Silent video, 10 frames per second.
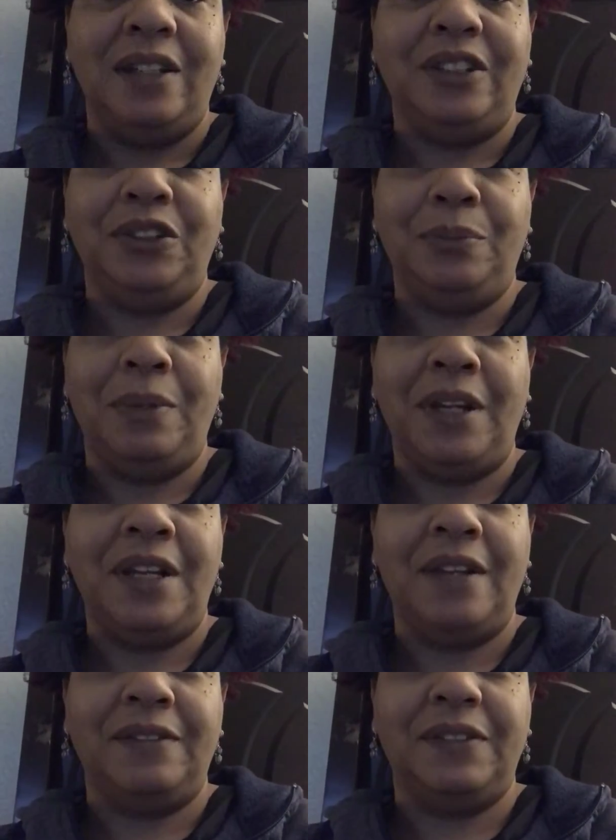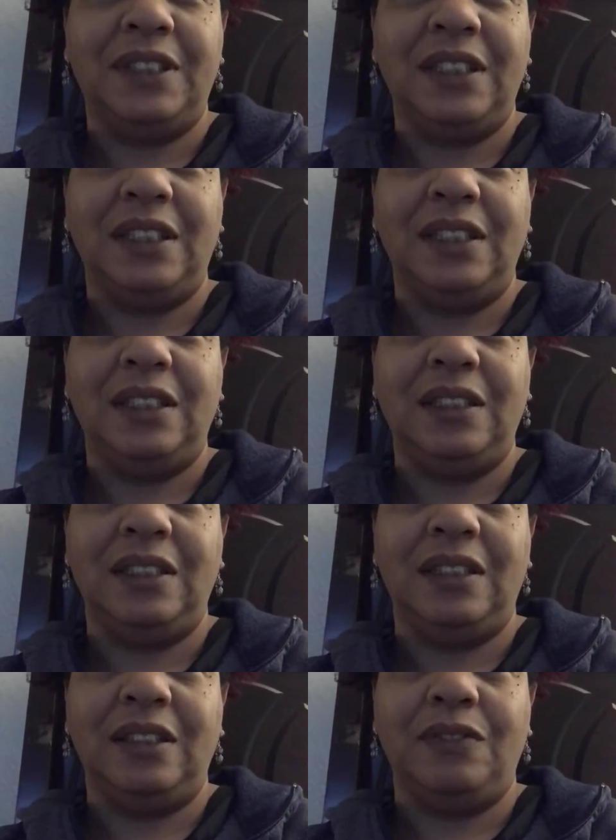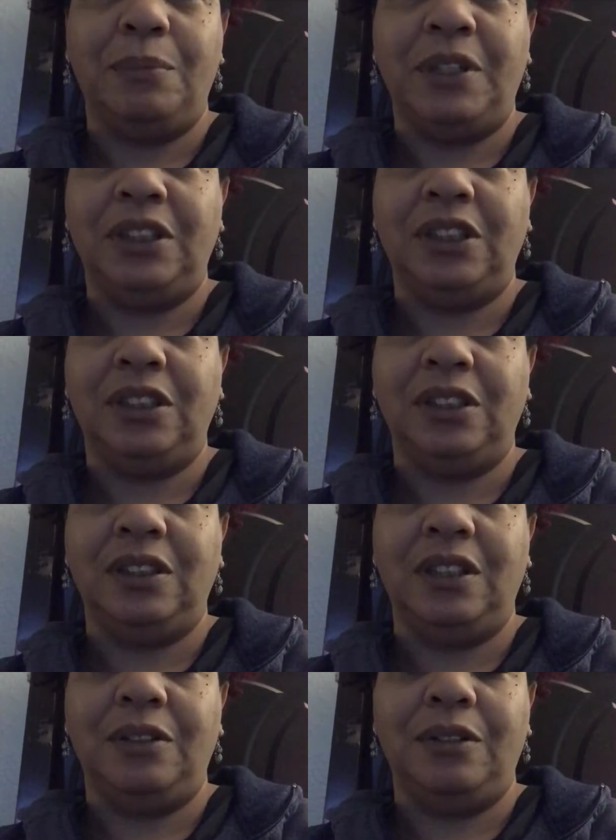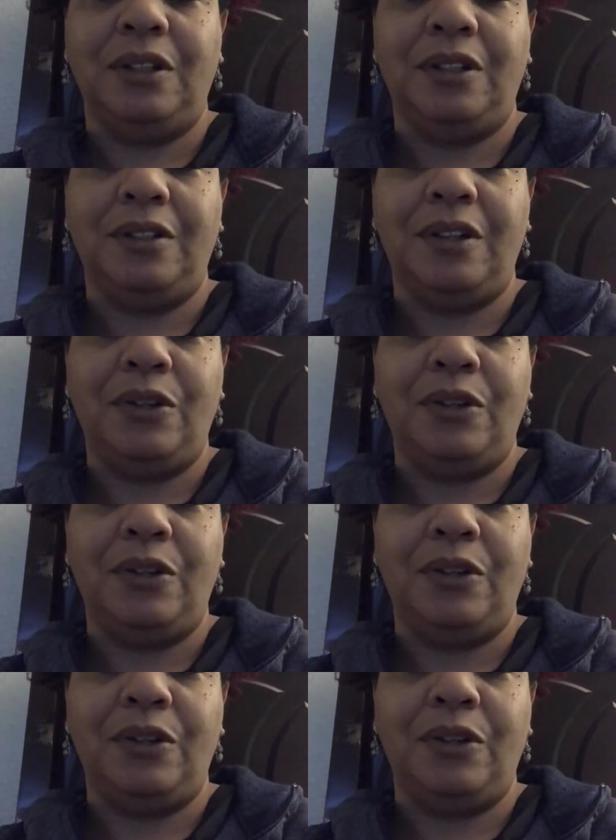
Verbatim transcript: You may have seen information that uh,